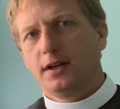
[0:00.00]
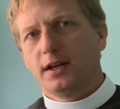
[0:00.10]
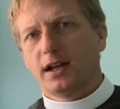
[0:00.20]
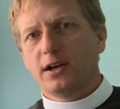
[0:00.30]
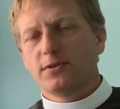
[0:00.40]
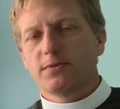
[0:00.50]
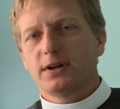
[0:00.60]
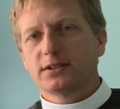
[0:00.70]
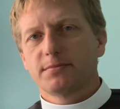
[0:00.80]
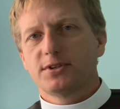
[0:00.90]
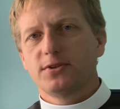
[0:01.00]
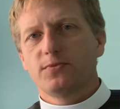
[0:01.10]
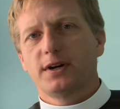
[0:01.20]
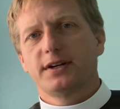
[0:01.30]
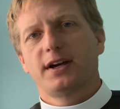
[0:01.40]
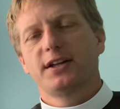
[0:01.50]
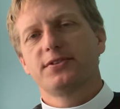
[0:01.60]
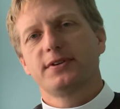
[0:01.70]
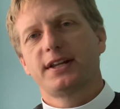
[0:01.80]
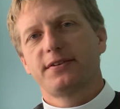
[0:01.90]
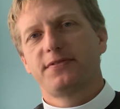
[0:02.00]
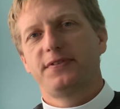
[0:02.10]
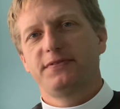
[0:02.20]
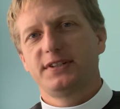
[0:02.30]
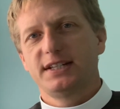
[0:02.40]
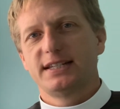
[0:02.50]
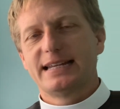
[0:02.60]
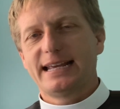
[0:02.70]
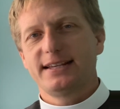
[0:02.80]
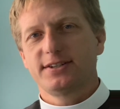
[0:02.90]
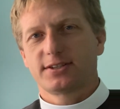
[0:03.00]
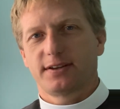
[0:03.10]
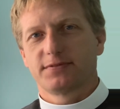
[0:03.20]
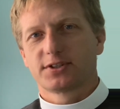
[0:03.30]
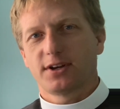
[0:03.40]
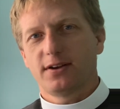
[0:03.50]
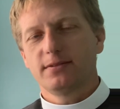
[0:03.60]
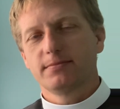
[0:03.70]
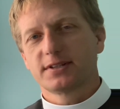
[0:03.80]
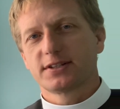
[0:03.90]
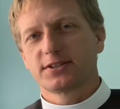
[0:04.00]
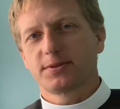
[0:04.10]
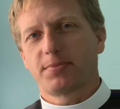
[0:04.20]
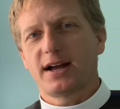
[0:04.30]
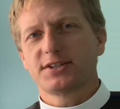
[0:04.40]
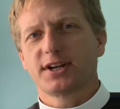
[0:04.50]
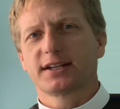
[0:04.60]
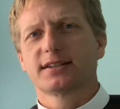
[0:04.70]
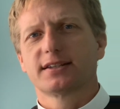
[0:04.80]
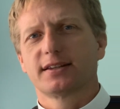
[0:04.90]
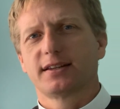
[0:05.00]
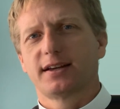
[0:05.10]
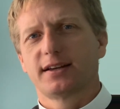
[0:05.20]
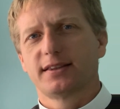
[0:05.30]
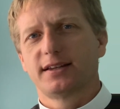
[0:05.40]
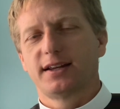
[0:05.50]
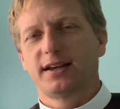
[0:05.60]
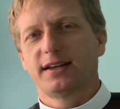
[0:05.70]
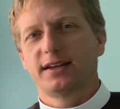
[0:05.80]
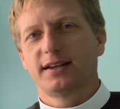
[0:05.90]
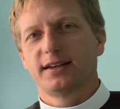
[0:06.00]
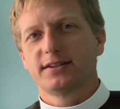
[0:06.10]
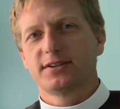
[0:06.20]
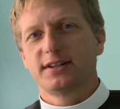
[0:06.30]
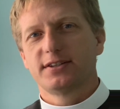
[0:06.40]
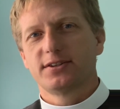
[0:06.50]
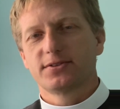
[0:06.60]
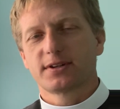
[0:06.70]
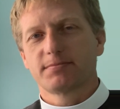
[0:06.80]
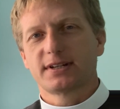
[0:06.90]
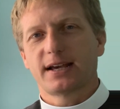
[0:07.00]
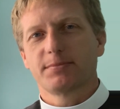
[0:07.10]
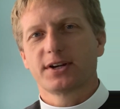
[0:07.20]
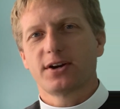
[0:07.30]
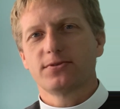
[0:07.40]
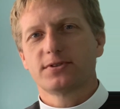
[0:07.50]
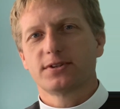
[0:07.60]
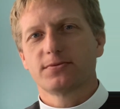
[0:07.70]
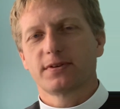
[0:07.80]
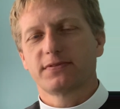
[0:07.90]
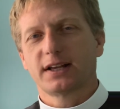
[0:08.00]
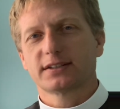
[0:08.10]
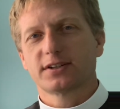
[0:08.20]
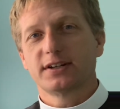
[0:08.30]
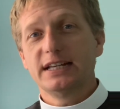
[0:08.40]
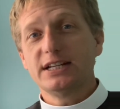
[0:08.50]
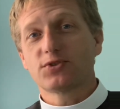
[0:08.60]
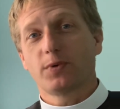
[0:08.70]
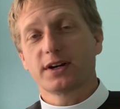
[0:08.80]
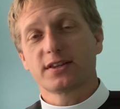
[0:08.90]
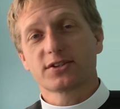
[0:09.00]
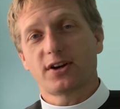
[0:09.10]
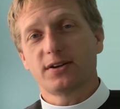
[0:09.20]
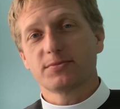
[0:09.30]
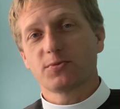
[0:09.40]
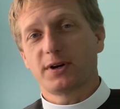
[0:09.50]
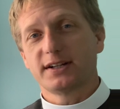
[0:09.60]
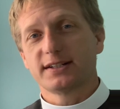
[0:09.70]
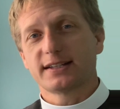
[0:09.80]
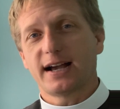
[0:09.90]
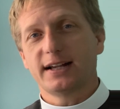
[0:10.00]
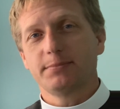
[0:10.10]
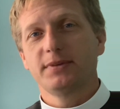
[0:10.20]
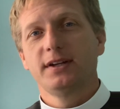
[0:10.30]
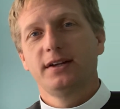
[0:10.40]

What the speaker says: Hello and welcome to 150 Days of Psalms. This is a project that I entered into some time ago to reflect on each one of the Psalms, one at a time,